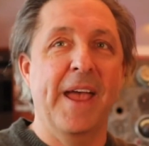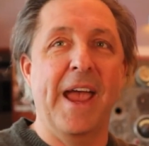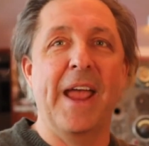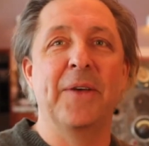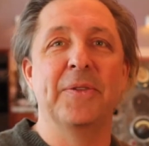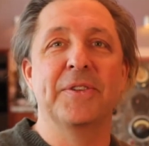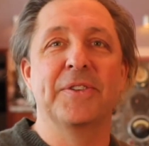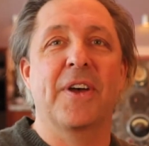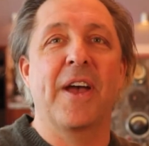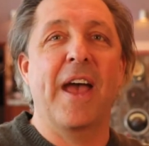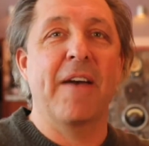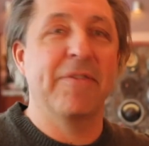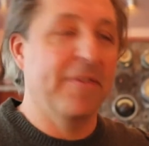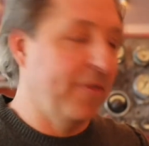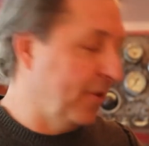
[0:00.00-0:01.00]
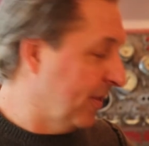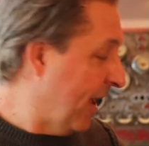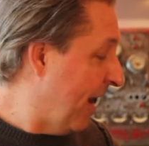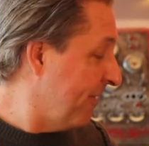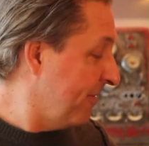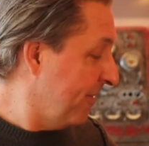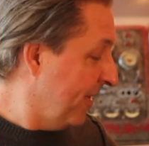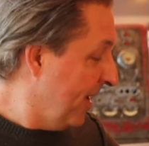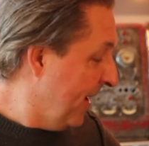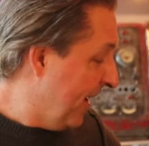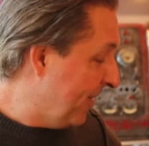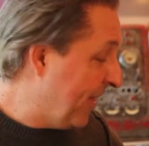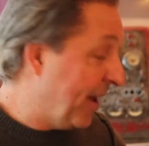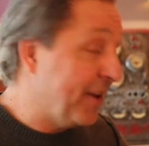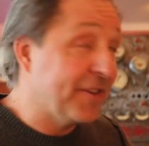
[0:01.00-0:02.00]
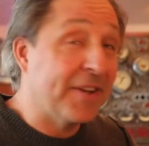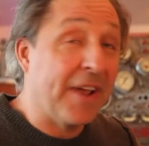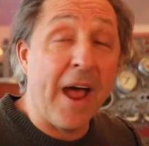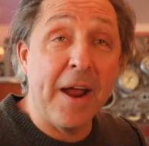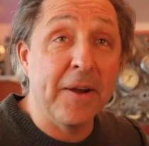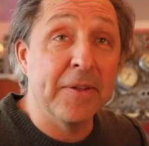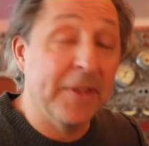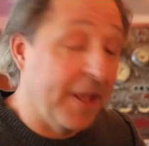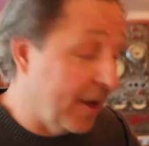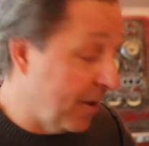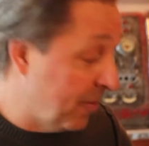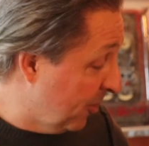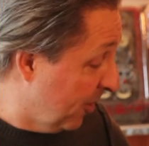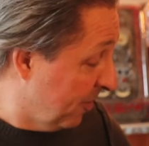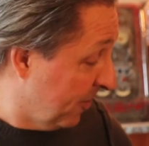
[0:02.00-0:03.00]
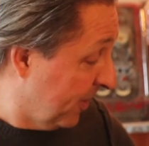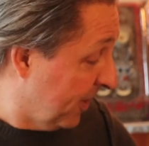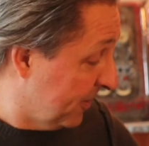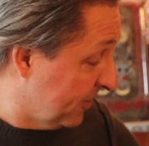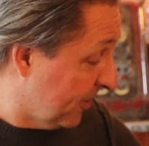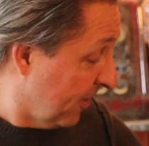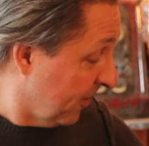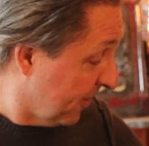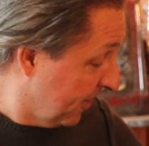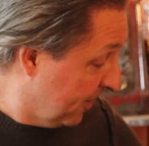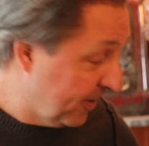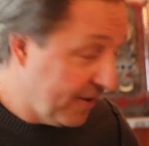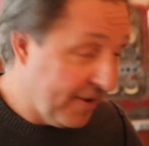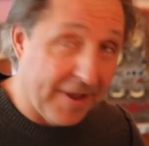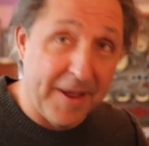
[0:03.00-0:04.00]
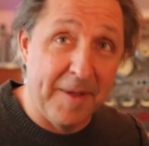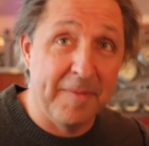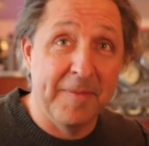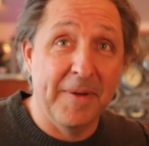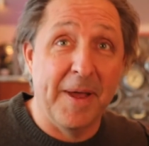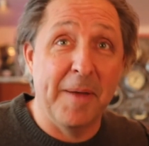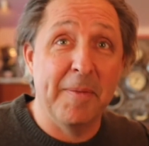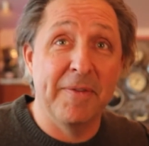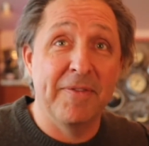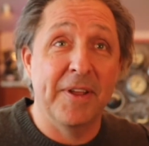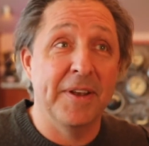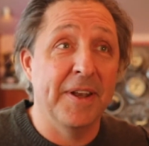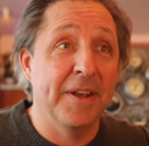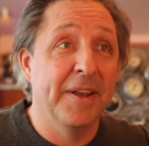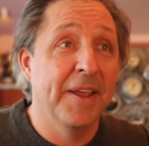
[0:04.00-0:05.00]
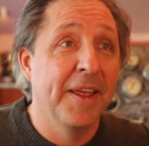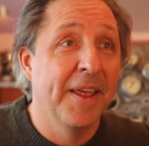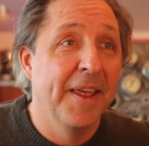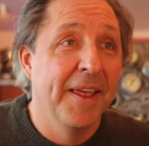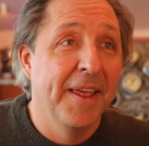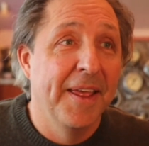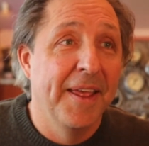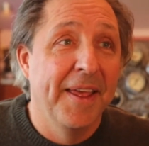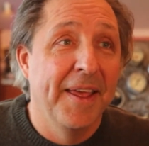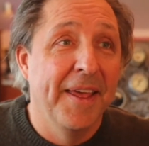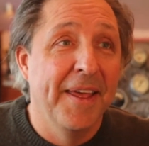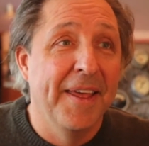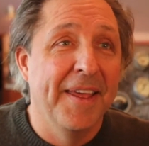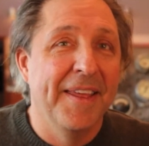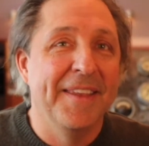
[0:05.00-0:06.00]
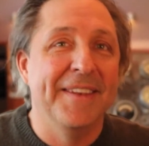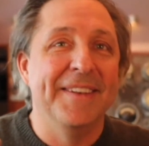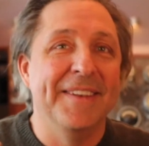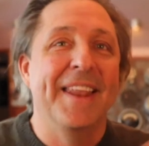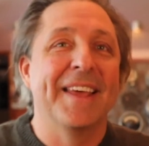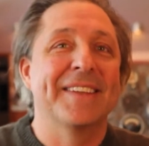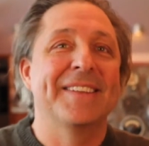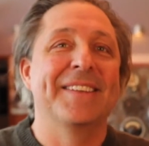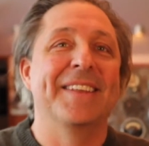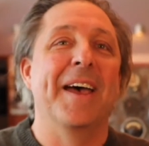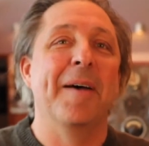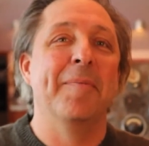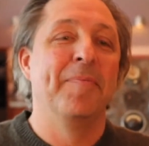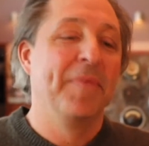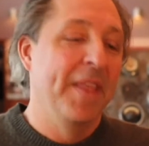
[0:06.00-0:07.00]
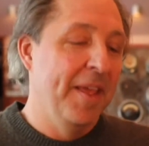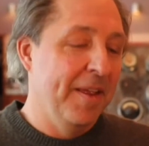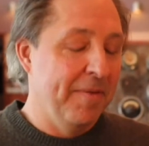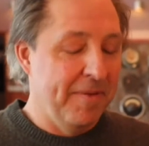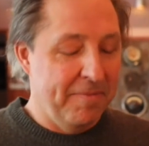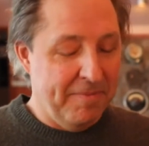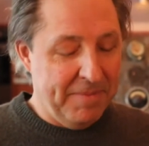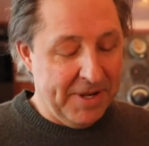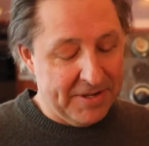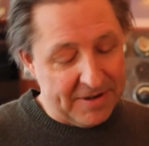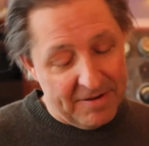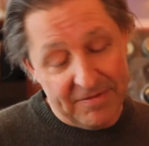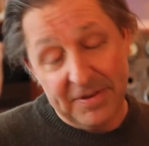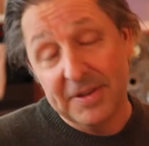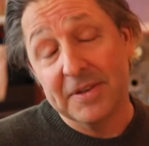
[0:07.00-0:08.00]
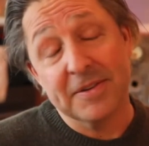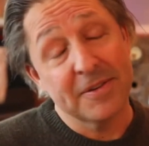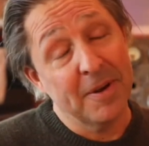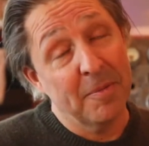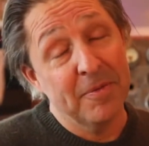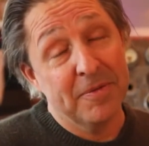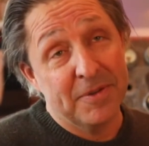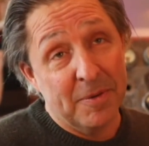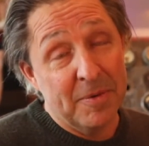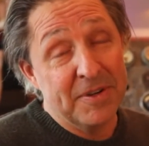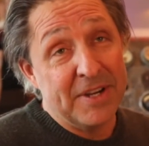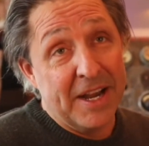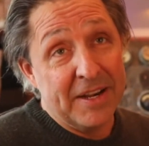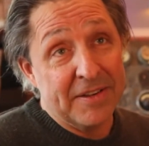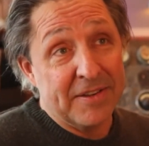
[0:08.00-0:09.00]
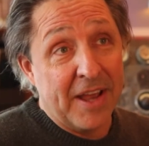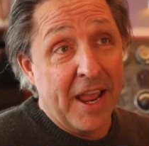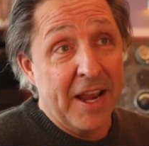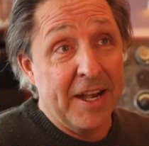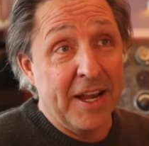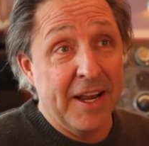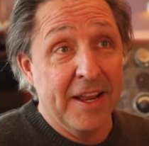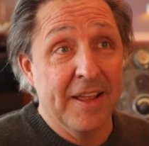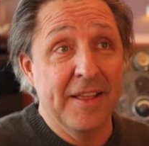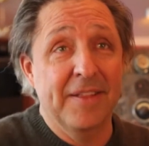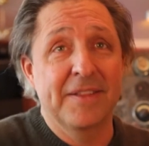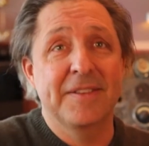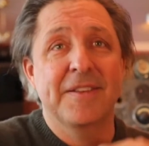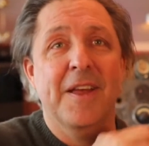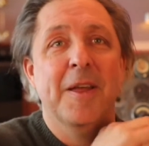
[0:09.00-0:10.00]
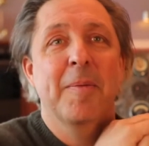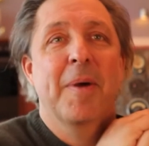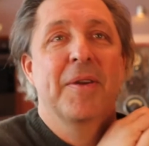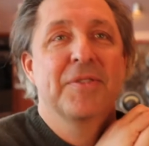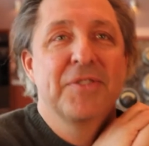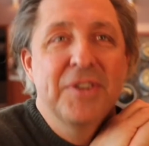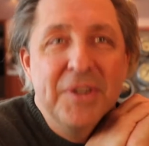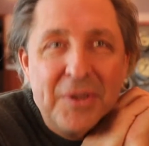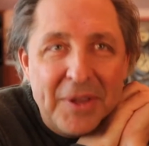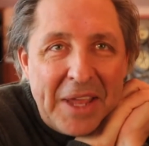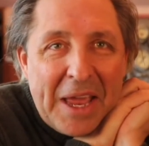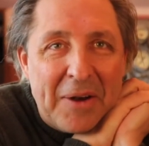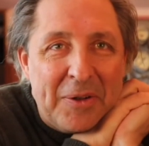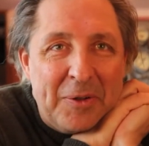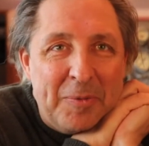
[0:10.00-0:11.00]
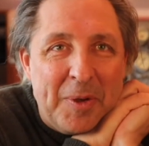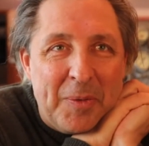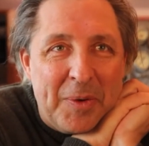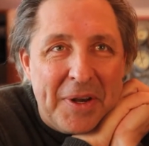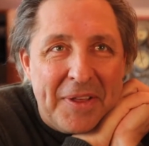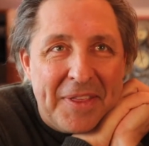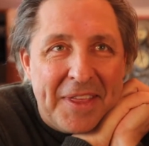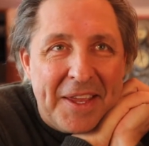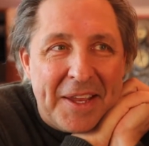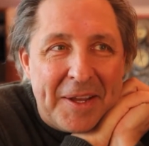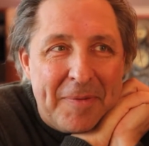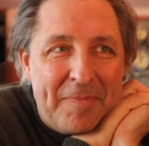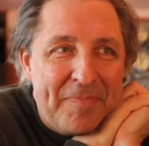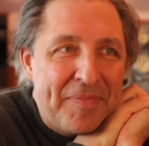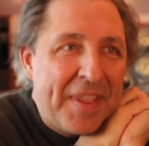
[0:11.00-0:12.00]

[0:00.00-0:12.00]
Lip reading: I only saw half of you laugh at that entirely inappropriate joke. I'm offended. Next up, because I'm feeling so much anxiety, let's talk about chilling out a little bit. What do you think?